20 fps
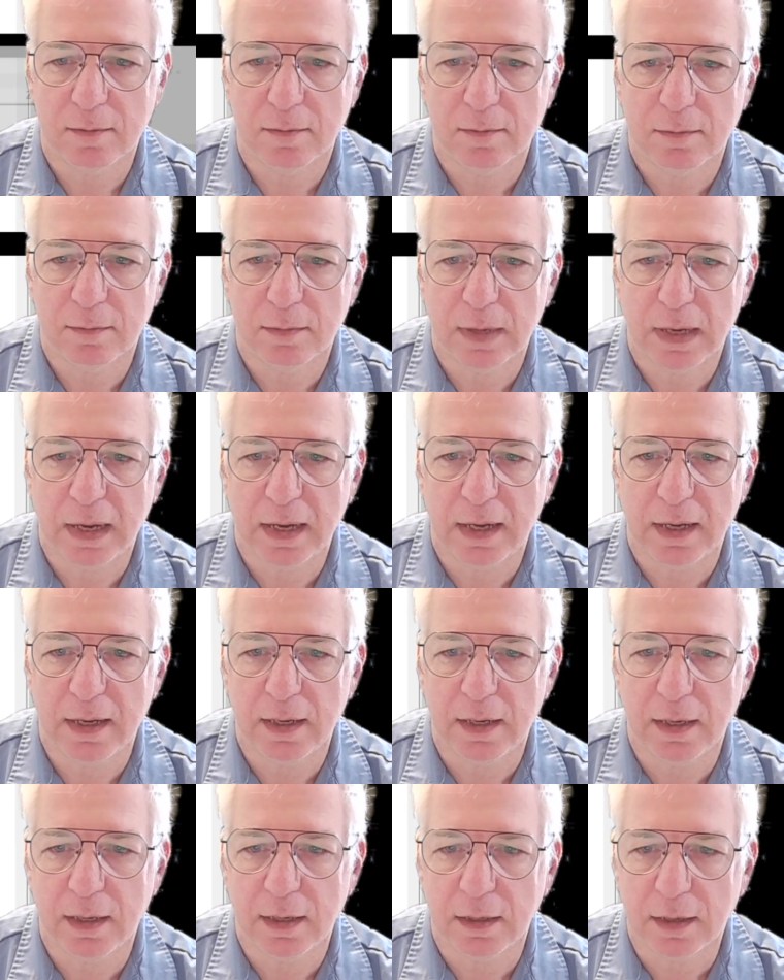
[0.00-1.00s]

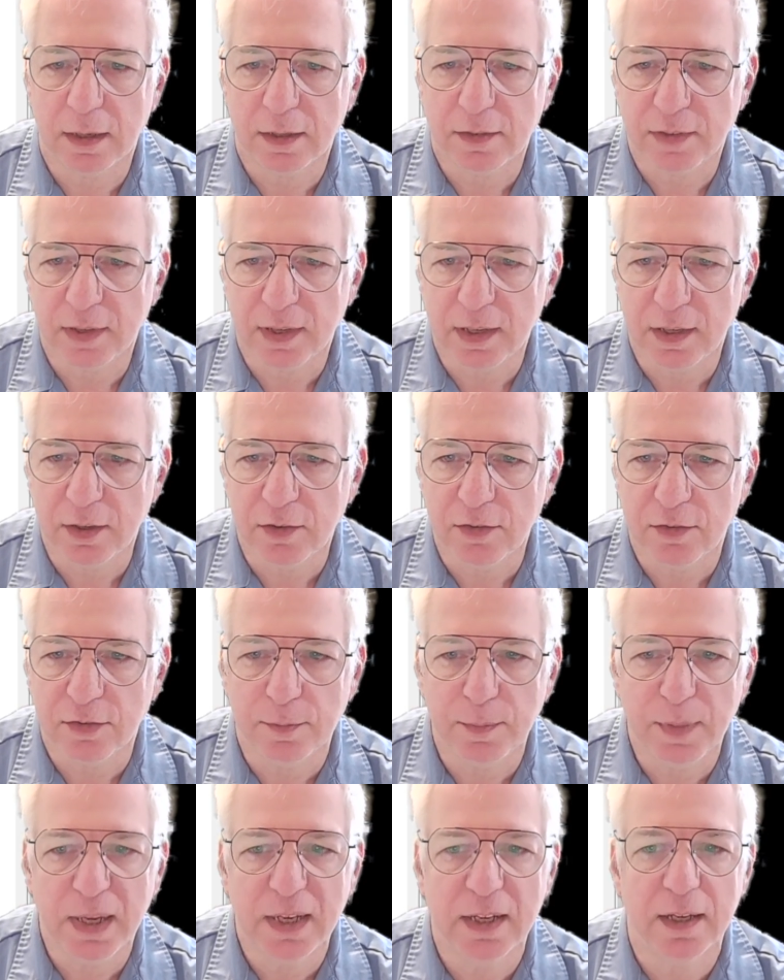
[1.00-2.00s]
And let's see, here's the
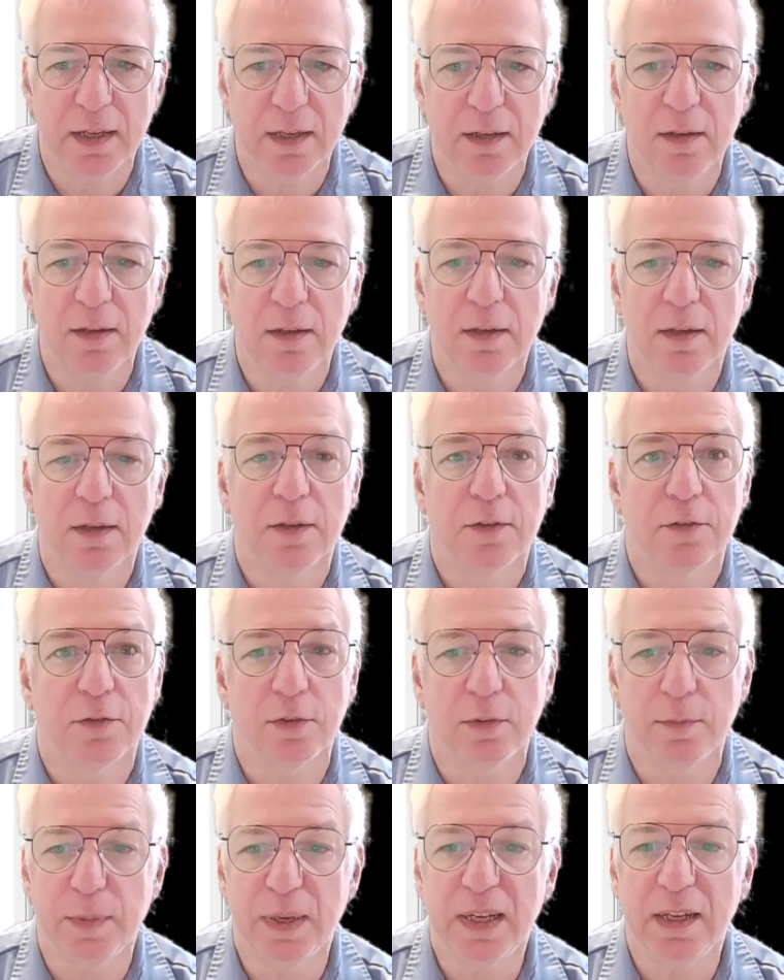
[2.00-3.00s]
median. So the
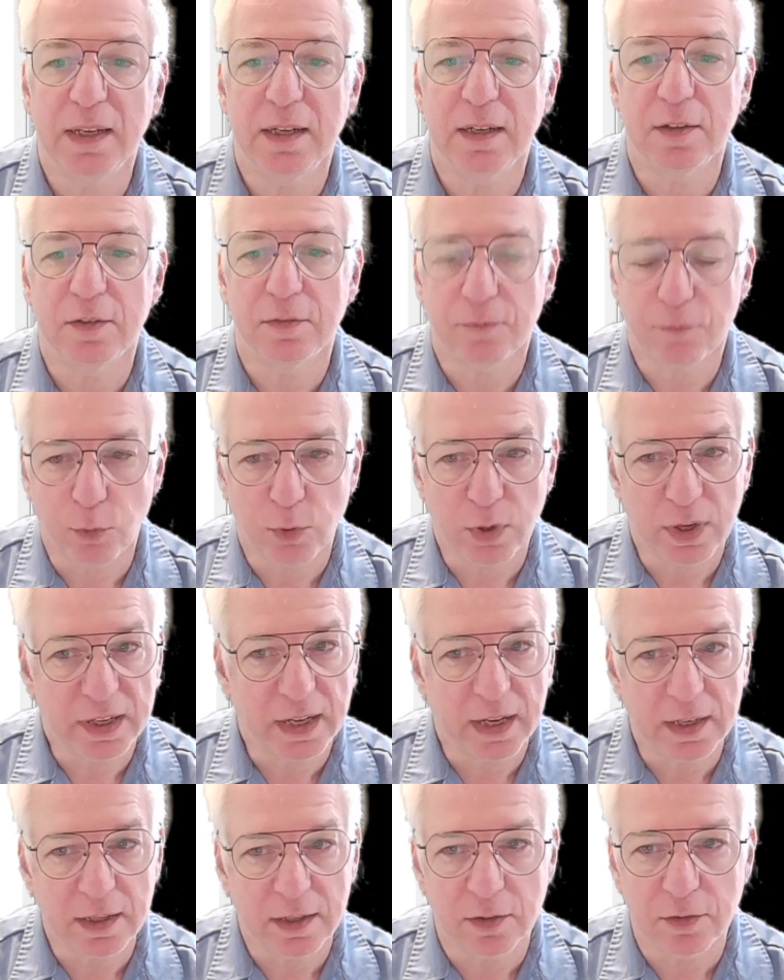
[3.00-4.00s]
median is
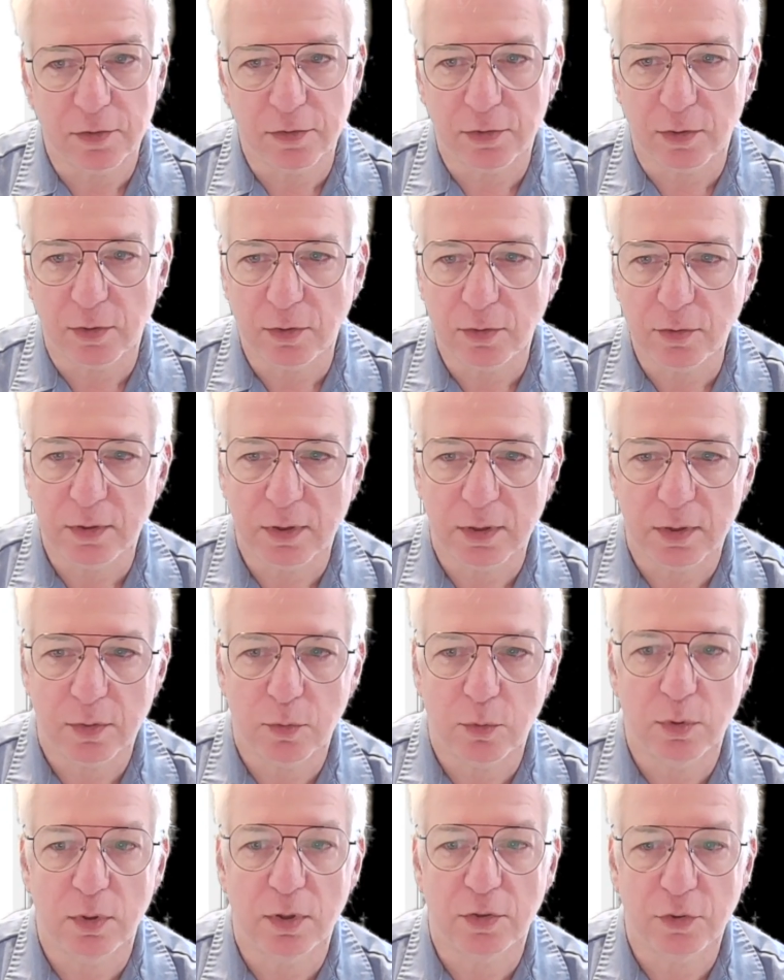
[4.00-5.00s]
48 years old,
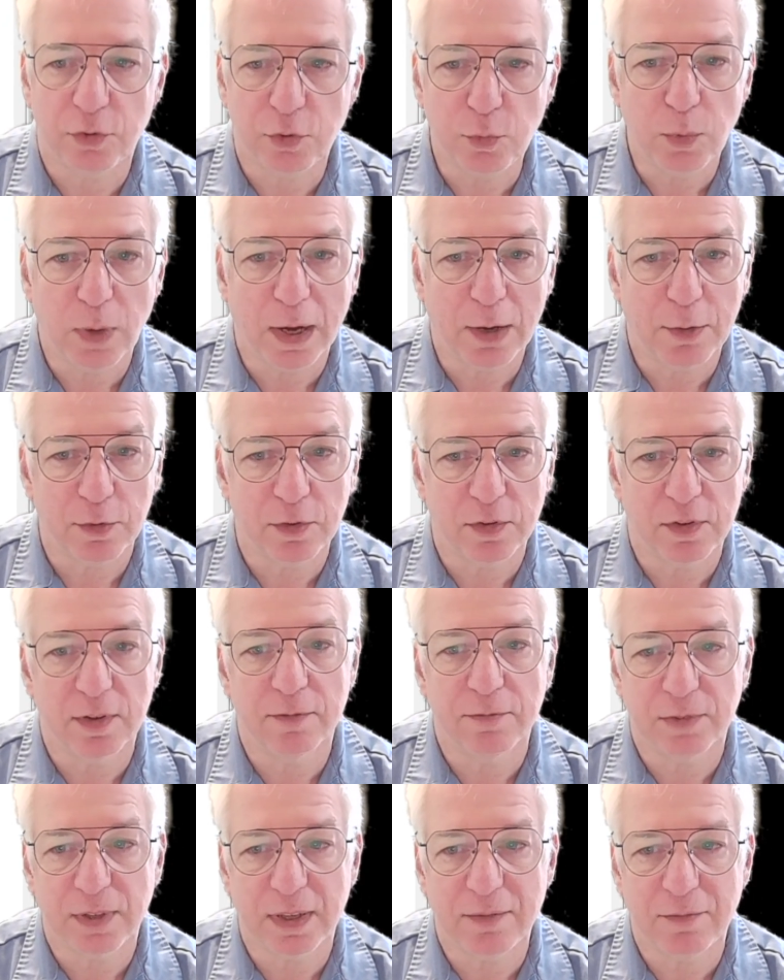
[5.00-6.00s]
or 2 hours
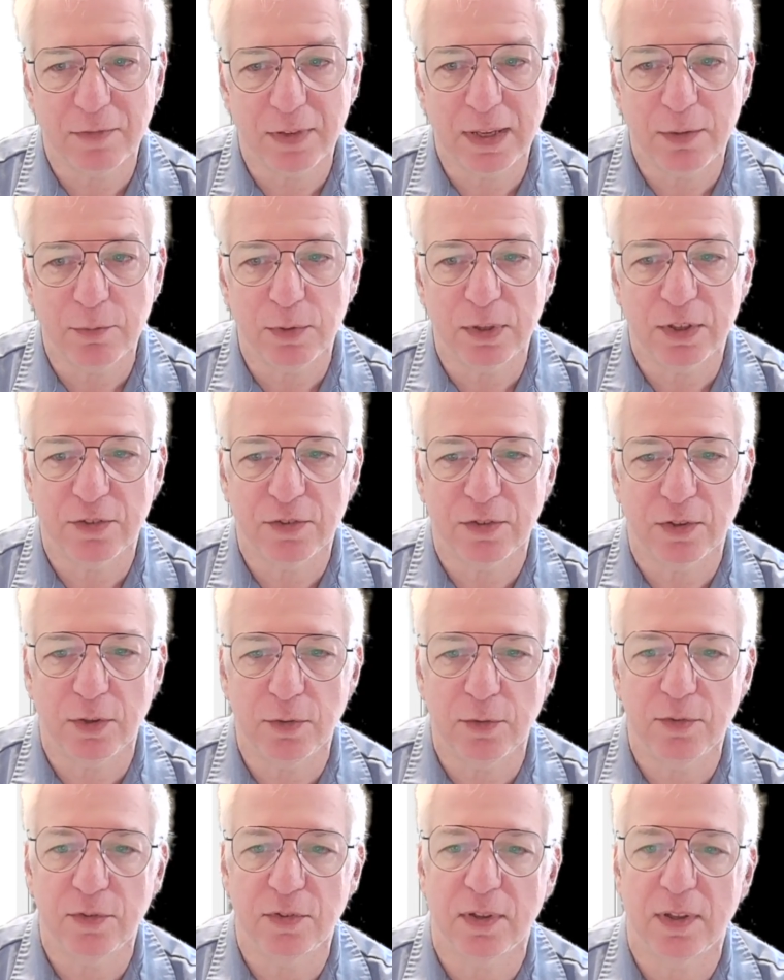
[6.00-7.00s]
of TV, which
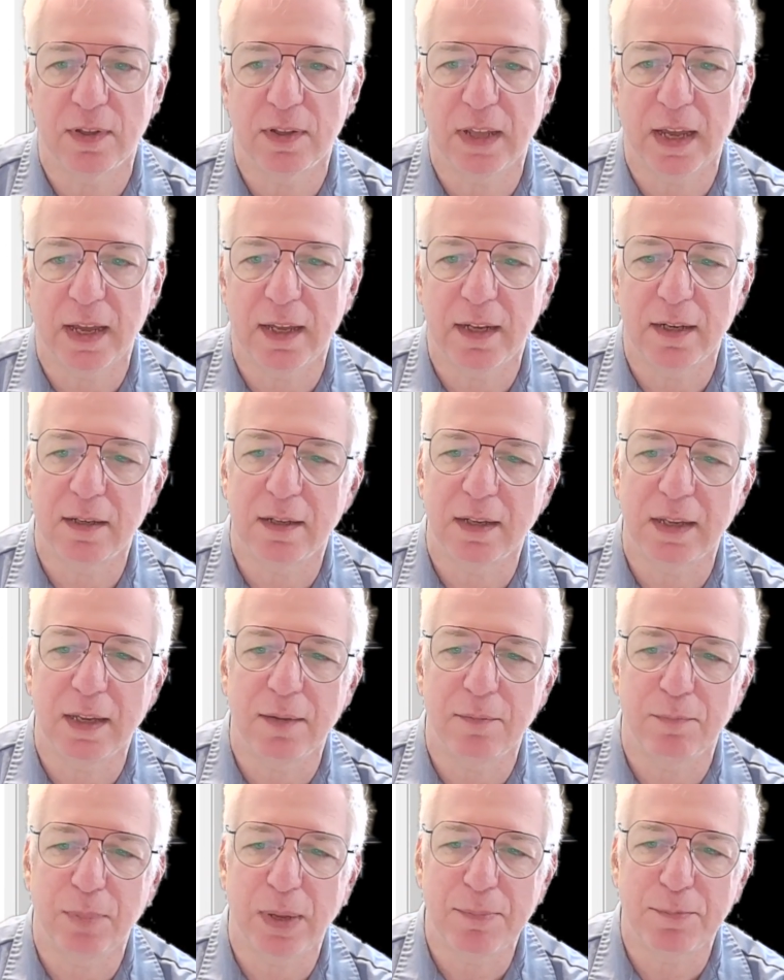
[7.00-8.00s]
shows that
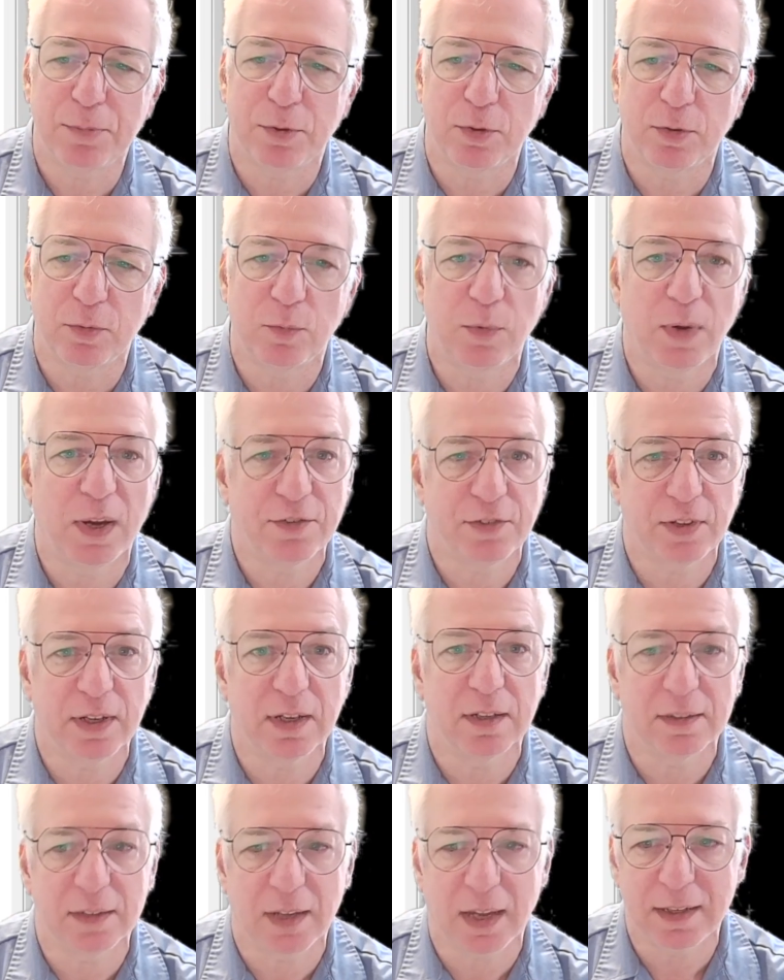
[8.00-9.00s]
the people watching a
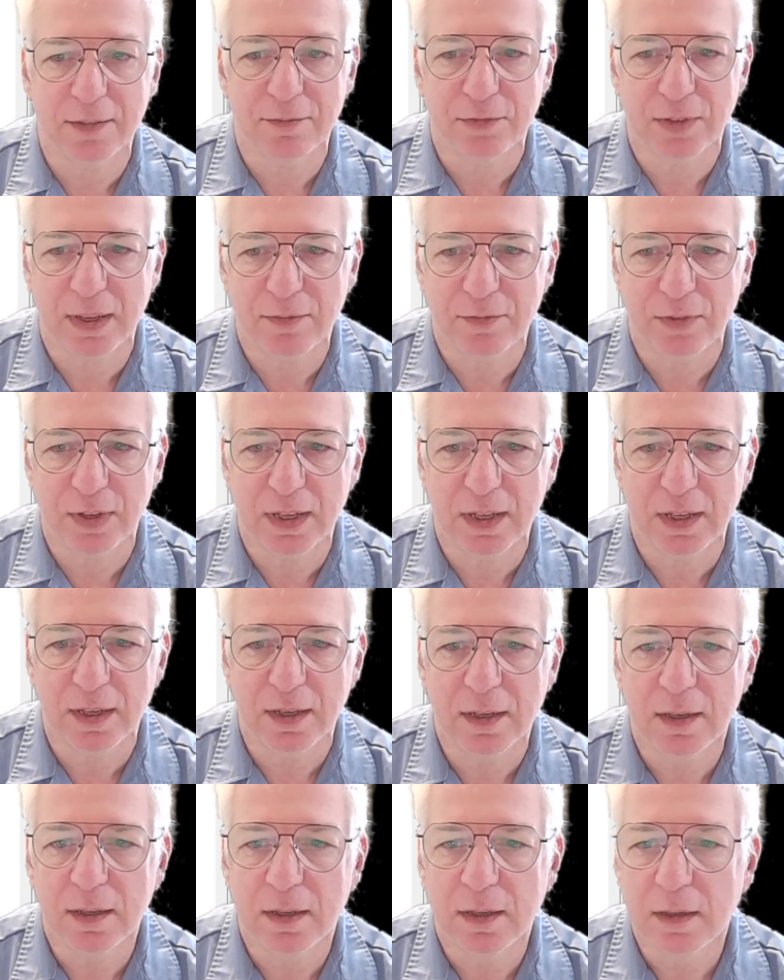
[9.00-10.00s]
lot of TV
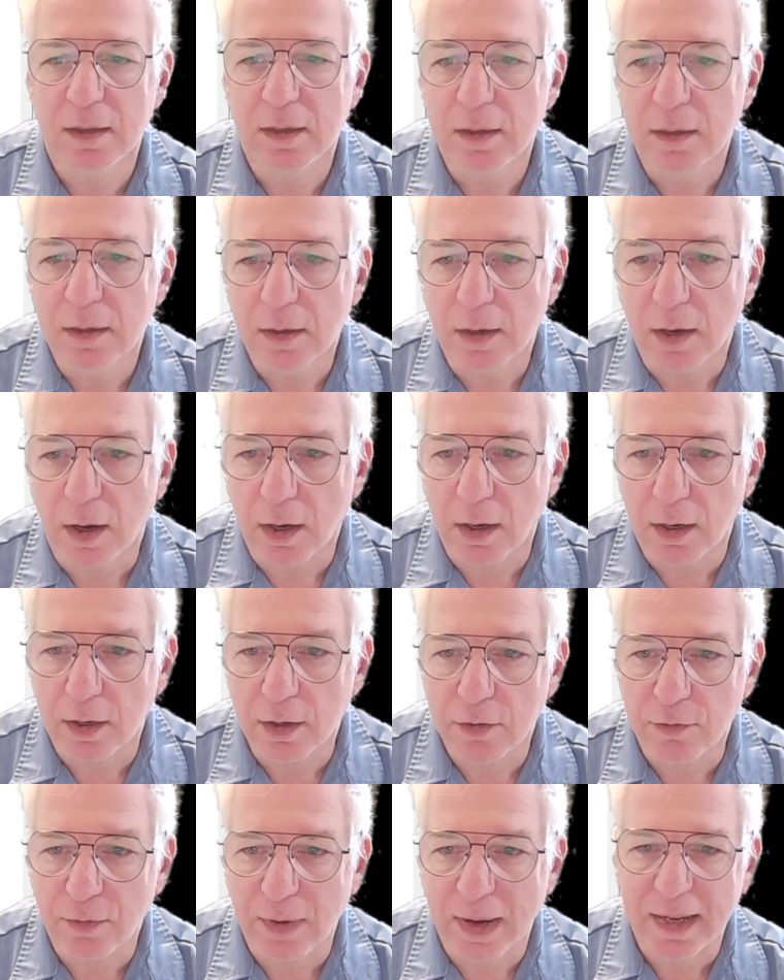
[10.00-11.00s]
are
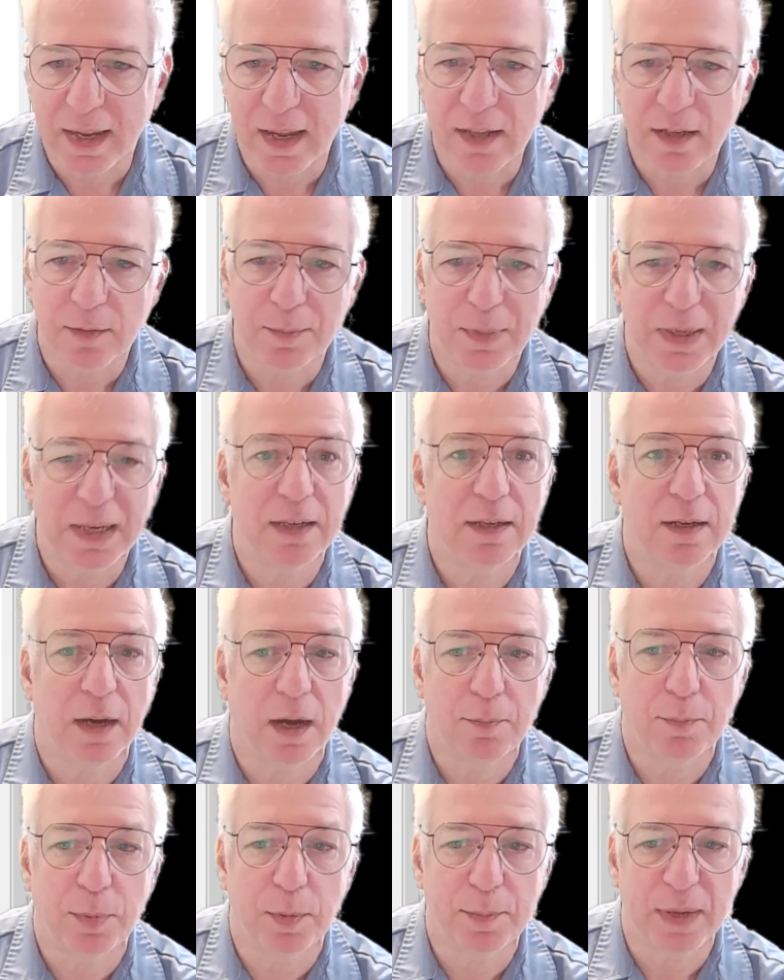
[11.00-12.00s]
dragging the mean up a bit.